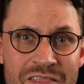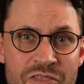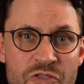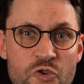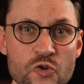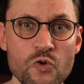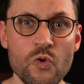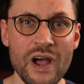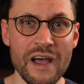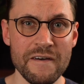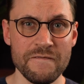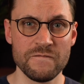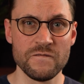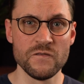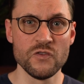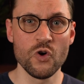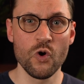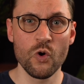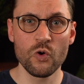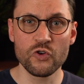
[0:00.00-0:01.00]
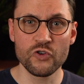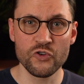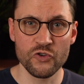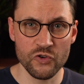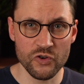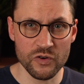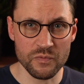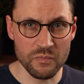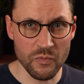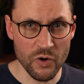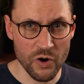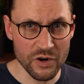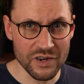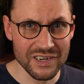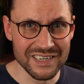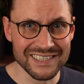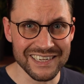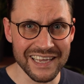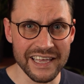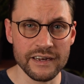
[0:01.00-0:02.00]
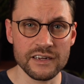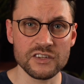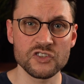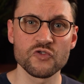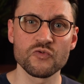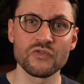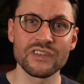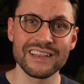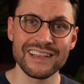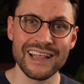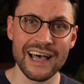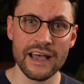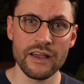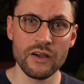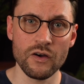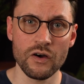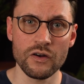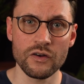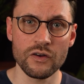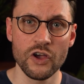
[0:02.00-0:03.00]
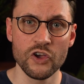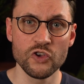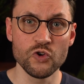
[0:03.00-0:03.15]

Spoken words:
You have no current market data to rely on.